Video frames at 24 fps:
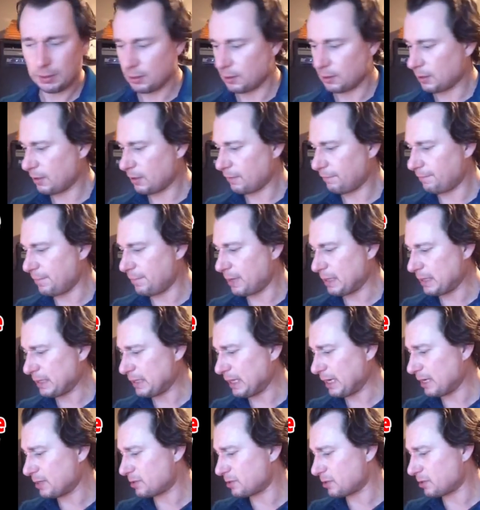If
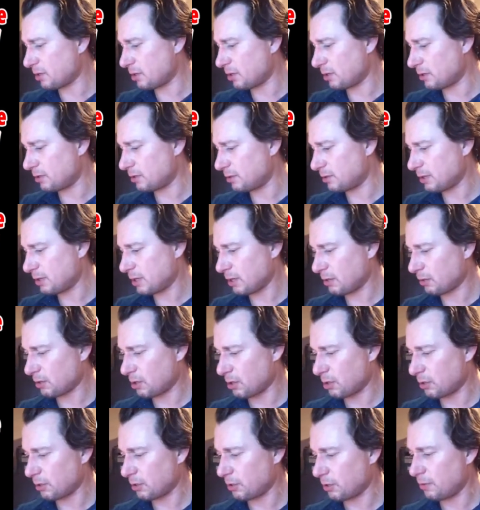Monday's good, I'll
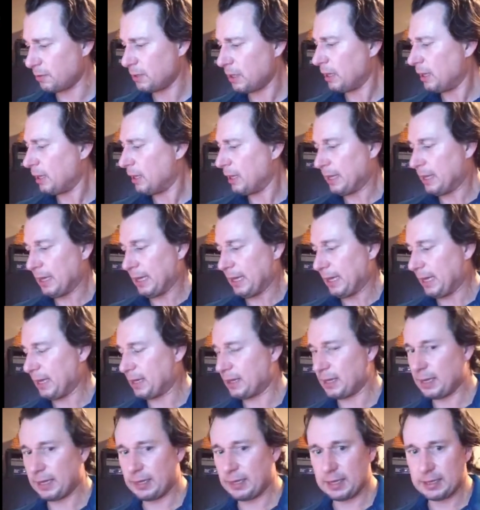call you. And
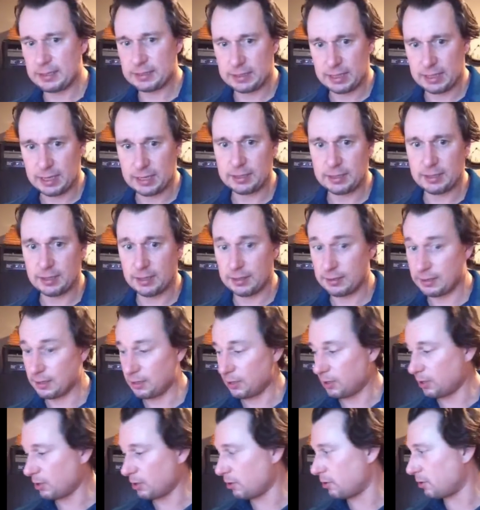like I said, there
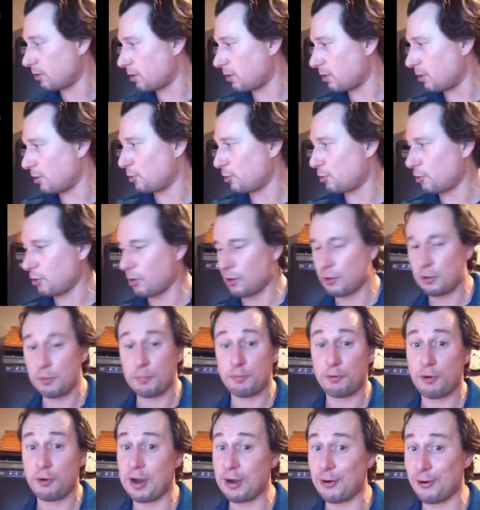you go. You're on the
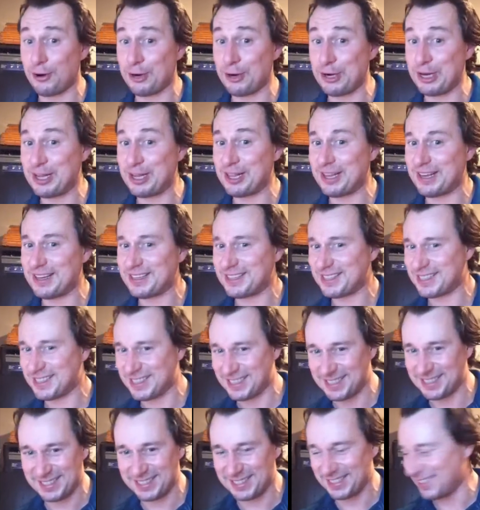priority list.
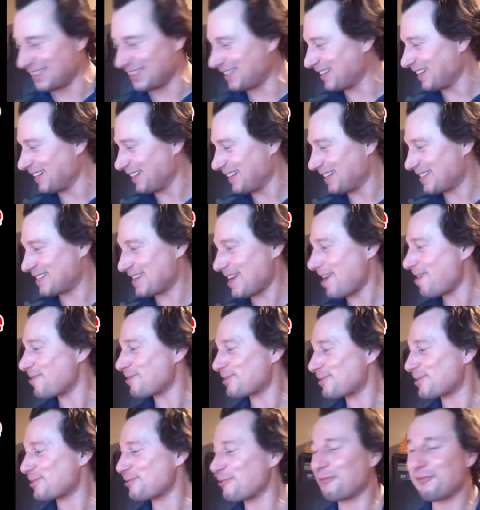Sounds
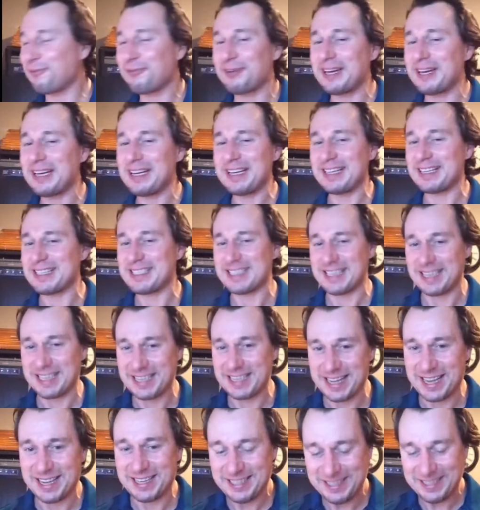so funny to say
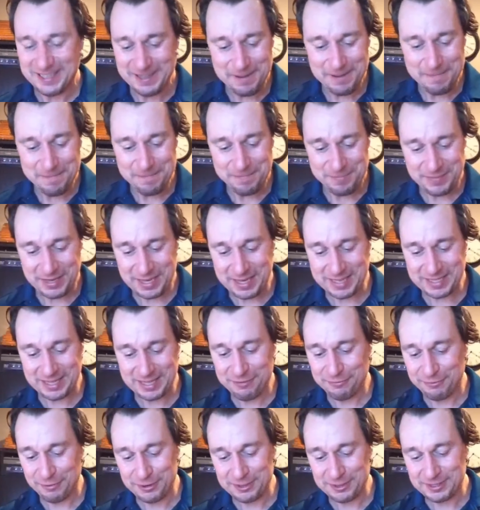that, because at
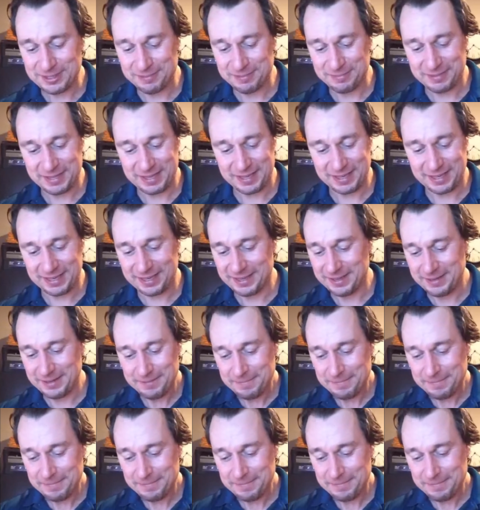first I'm thinking,